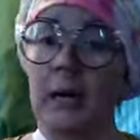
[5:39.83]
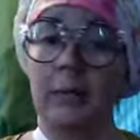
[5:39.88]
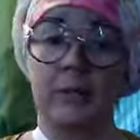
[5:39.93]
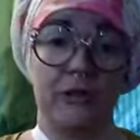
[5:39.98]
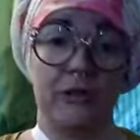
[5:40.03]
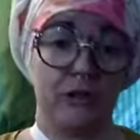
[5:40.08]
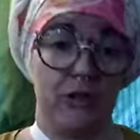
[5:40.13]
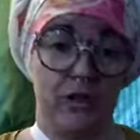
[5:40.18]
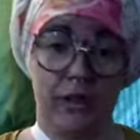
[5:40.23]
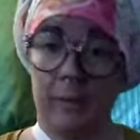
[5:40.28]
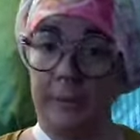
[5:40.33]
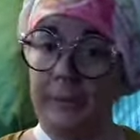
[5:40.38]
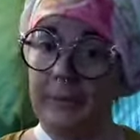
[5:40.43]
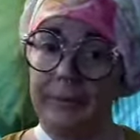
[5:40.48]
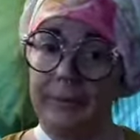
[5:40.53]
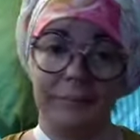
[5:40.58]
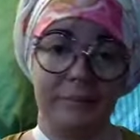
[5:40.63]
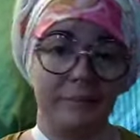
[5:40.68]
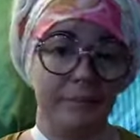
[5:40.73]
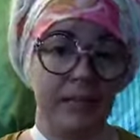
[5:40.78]
it was a champ.
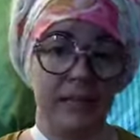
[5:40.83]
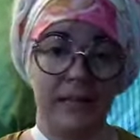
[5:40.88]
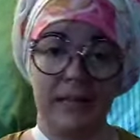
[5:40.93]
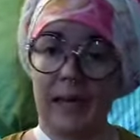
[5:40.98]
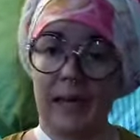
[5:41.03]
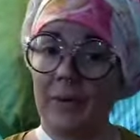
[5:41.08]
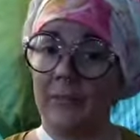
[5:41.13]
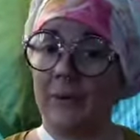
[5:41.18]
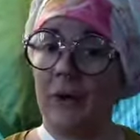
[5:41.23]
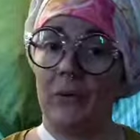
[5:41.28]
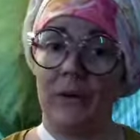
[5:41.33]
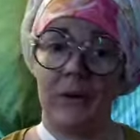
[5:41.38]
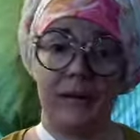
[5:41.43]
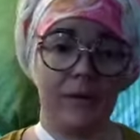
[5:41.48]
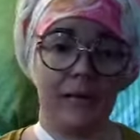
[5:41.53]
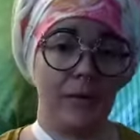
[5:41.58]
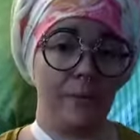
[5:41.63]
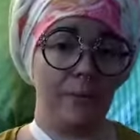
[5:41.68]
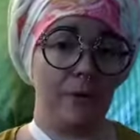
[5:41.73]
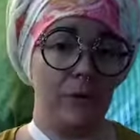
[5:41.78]
It kept going
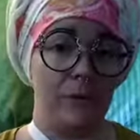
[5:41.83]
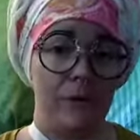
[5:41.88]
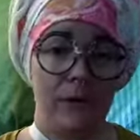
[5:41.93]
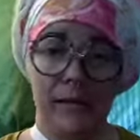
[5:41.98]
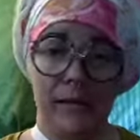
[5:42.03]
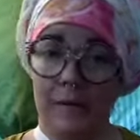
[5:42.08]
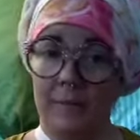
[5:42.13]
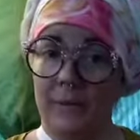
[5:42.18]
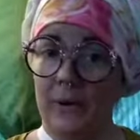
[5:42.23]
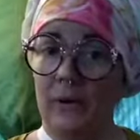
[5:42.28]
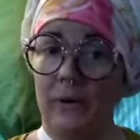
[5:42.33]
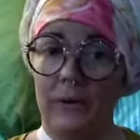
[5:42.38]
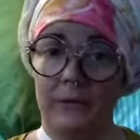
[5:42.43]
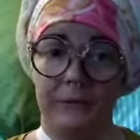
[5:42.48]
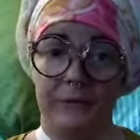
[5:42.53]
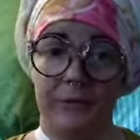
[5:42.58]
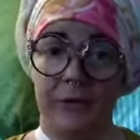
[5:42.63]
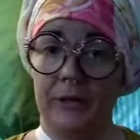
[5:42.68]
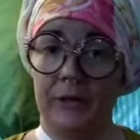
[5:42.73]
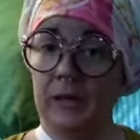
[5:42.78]
and kept going and kept
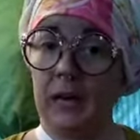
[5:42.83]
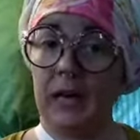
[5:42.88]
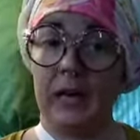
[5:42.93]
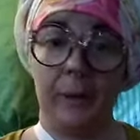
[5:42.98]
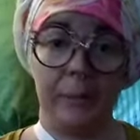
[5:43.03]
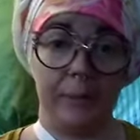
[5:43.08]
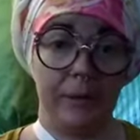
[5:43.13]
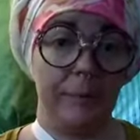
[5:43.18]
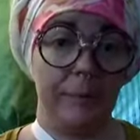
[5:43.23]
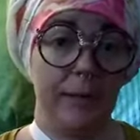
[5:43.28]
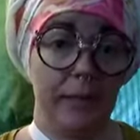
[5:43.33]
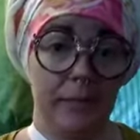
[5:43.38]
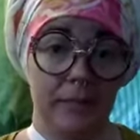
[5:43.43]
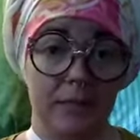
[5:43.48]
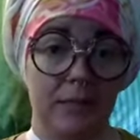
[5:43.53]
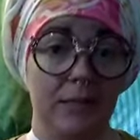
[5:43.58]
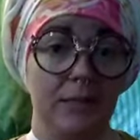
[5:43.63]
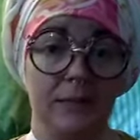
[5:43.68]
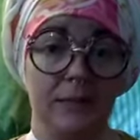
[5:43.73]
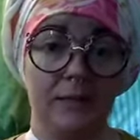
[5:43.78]
going for a couple of
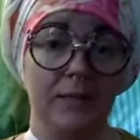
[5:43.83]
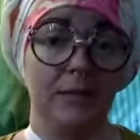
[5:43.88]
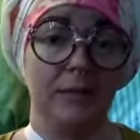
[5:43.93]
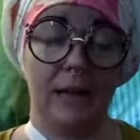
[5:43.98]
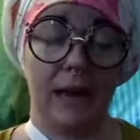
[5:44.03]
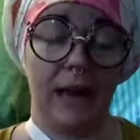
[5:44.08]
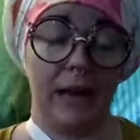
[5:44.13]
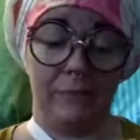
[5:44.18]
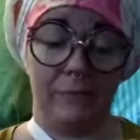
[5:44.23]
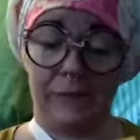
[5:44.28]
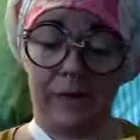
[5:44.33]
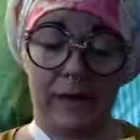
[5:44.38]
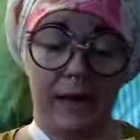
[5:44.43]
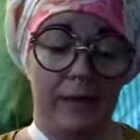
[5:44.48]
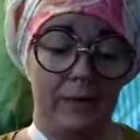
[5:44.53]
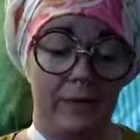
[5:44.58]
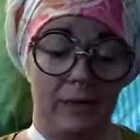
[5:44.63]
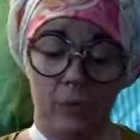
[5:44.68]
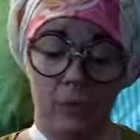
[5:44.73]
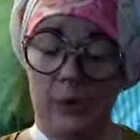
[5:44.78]
months. After
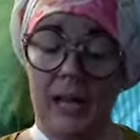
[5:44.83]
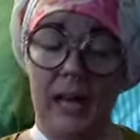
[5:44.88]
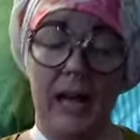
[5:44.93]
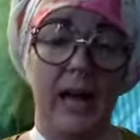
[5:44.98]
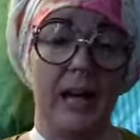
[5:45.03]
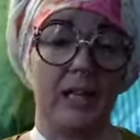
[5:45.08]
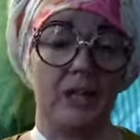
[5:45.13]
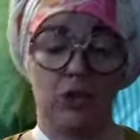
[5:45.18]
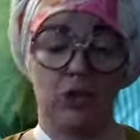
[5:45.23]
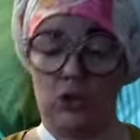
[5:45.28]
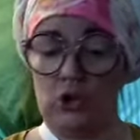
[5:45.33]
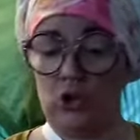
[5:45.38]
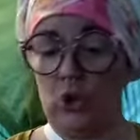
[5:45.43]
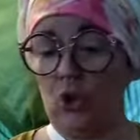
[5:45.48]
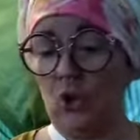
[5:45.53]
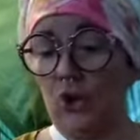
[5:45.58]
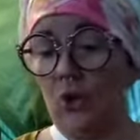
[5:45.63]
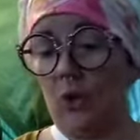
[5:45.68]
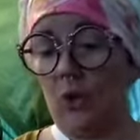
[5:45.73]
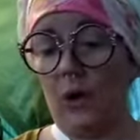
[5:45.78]
that, we had
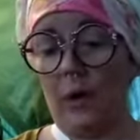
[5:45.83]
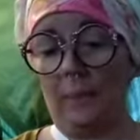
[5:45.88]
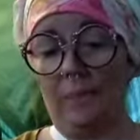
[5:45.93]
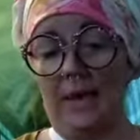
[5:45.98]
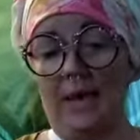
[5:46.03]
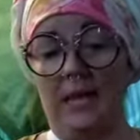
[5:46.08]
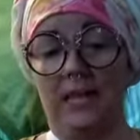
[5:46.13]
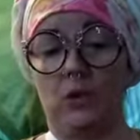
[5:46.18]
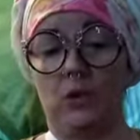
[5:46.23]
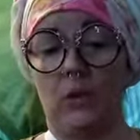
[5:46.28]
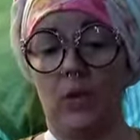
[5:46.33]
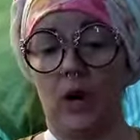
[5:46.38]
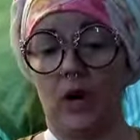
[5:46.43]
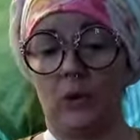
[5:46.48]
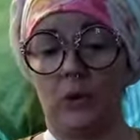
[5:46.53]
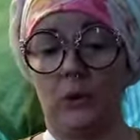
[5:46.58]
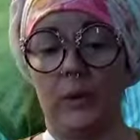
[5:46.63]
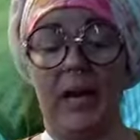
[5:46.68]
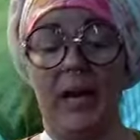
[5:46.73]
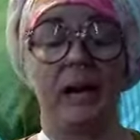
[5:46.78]
so many
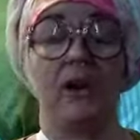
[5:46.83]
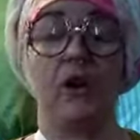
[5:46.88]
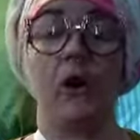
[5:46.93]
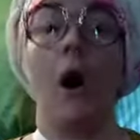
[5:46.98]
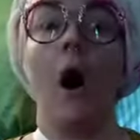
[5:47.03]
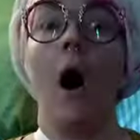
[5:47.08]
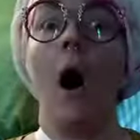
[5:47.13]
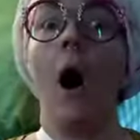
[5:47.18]
squash. We had no.